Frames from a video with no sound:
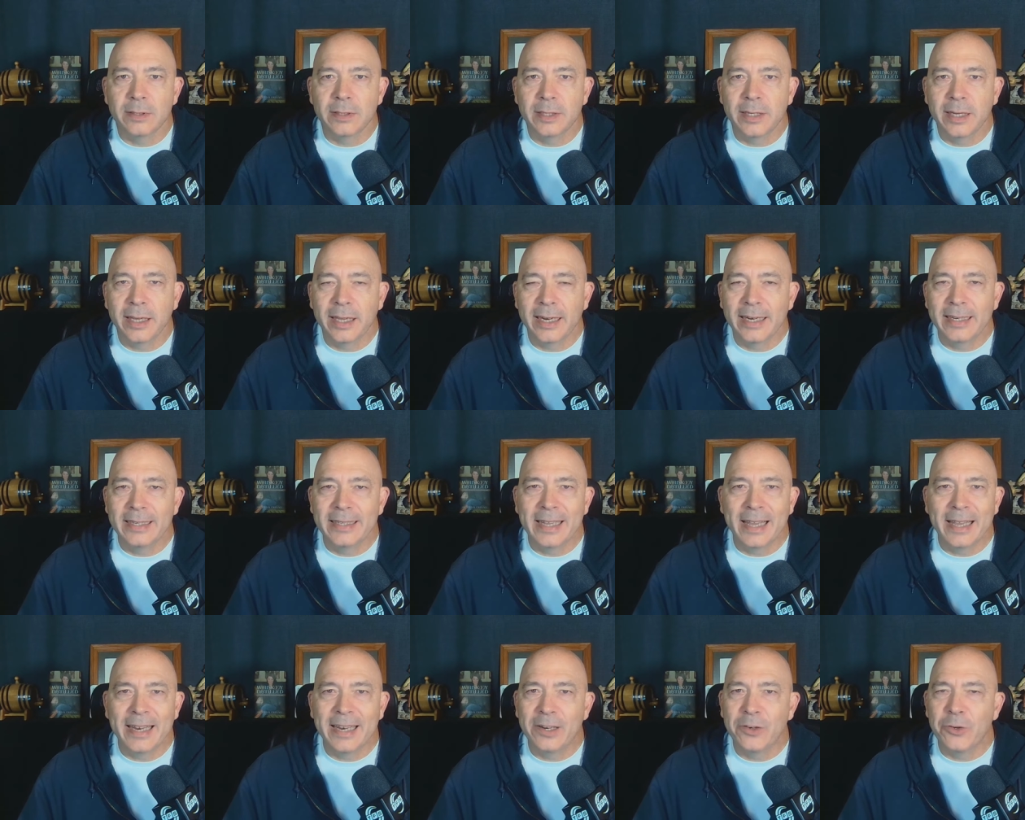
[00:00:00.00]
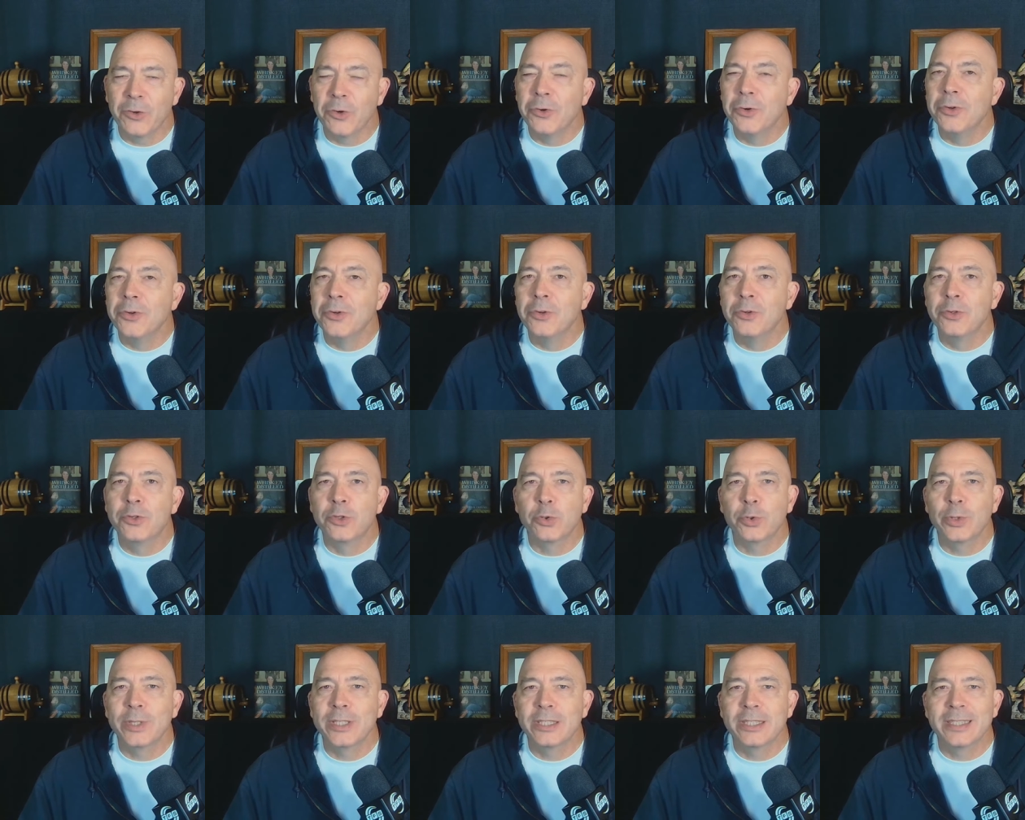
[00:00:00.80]
And, it, and
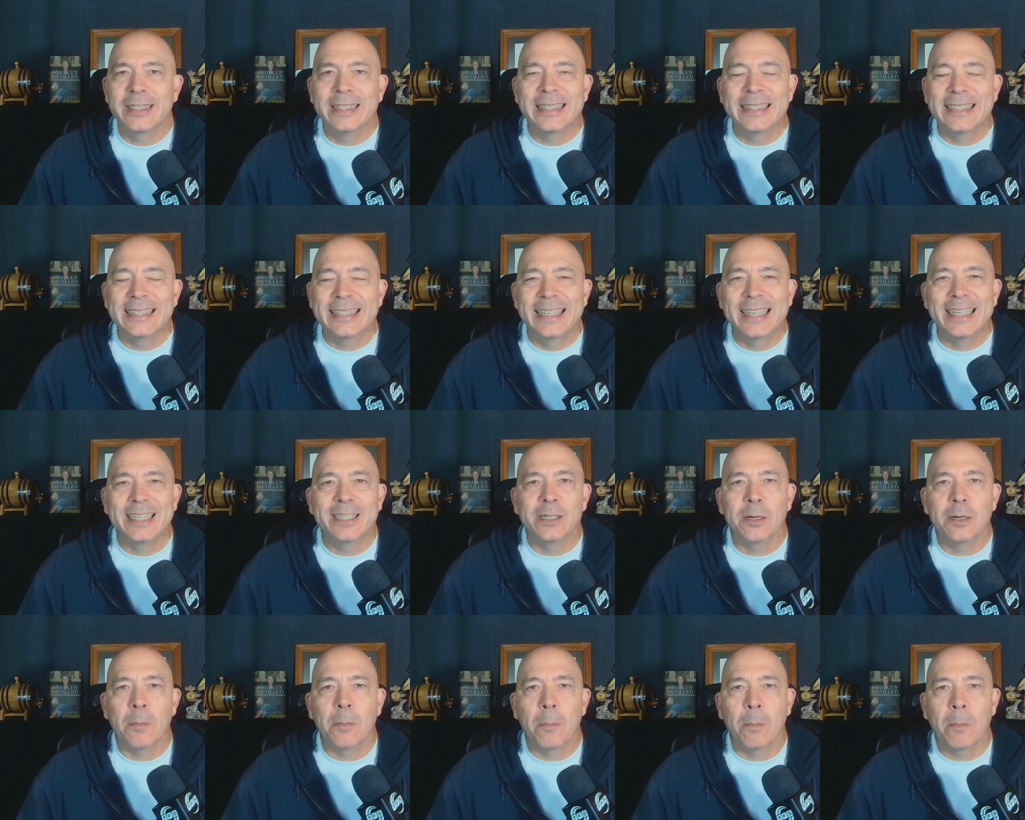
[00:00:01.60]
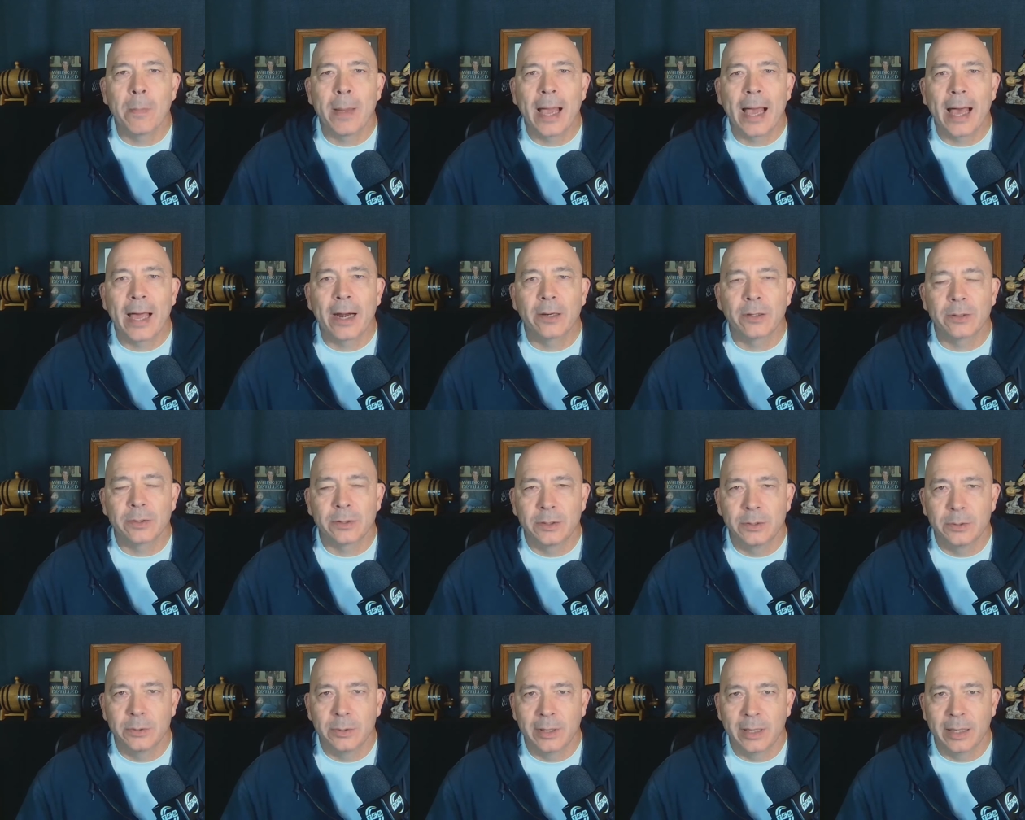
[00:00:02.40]
nutrition didn't matter
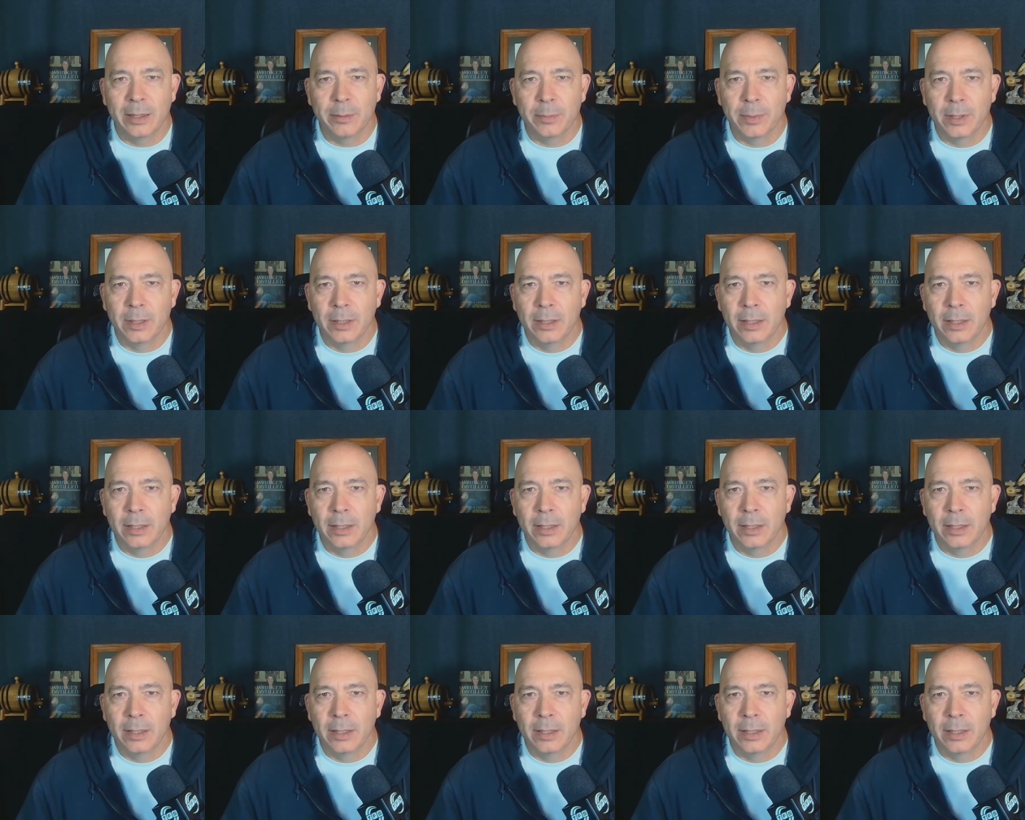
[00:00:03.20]
to them.